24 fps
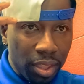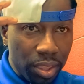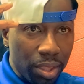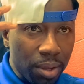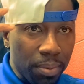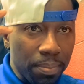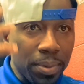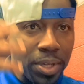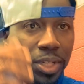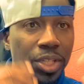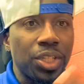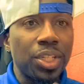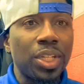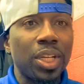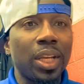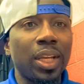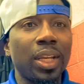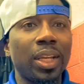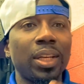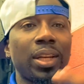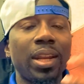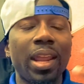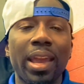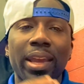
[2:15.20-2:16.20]
the
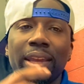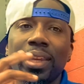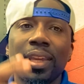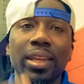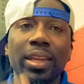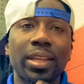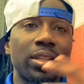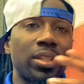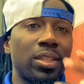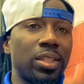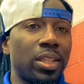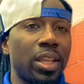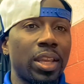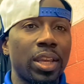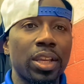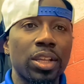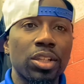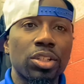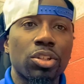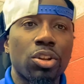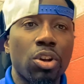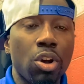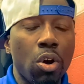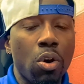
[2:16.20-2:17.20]
machine that gets
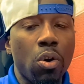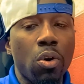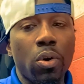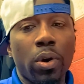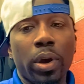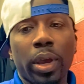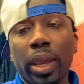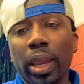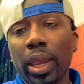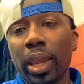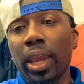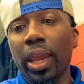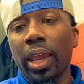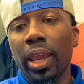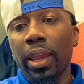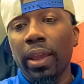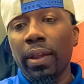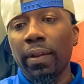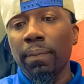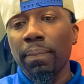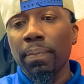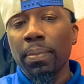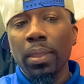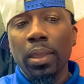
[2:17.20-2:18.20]
things going
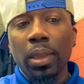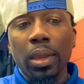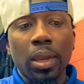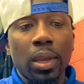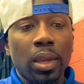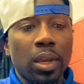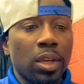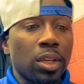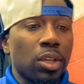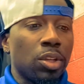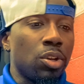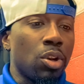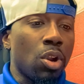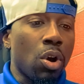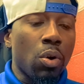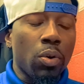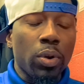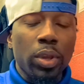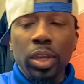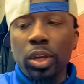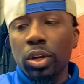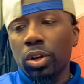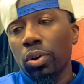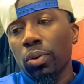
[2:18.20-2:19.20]
and you know,
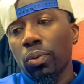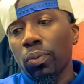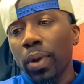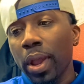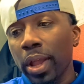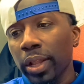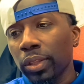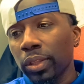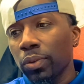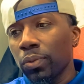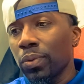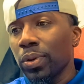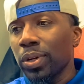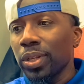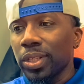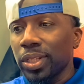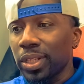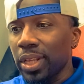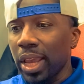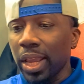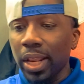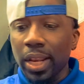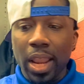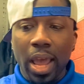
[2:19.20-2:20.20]
he correcting what he
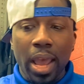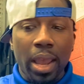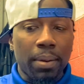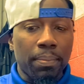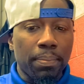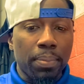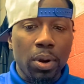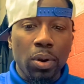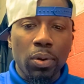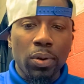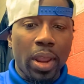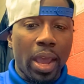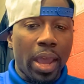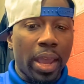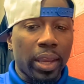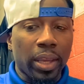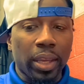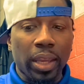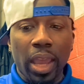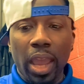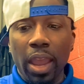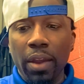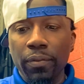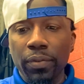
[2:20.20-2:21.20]
say, like, bro,
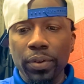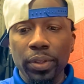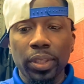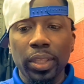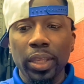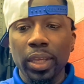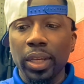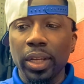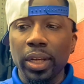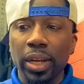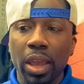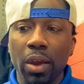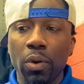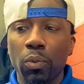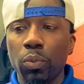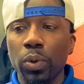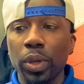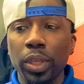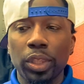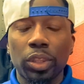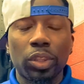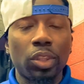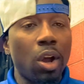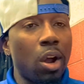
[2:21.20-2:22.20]
like everything that
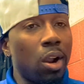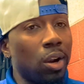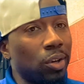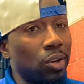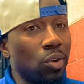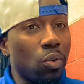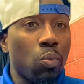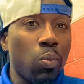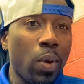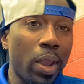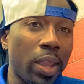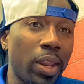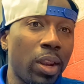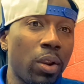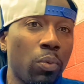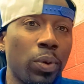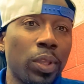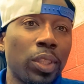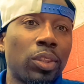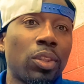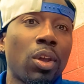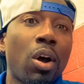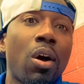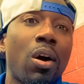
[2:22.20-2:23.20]
we thought, the way that
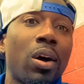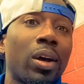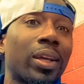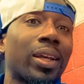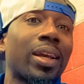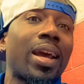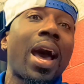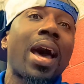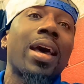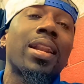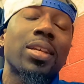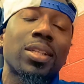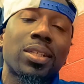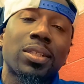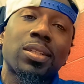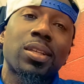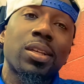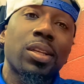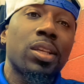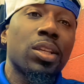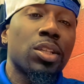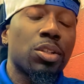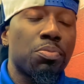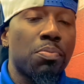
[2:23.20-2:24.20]
we thought got us
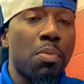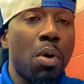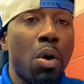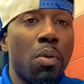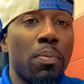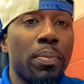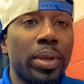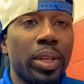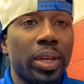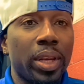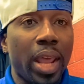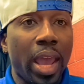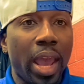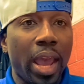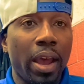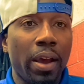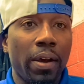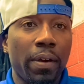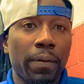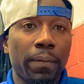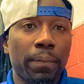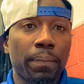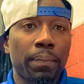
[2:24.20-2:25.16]
to this moment now.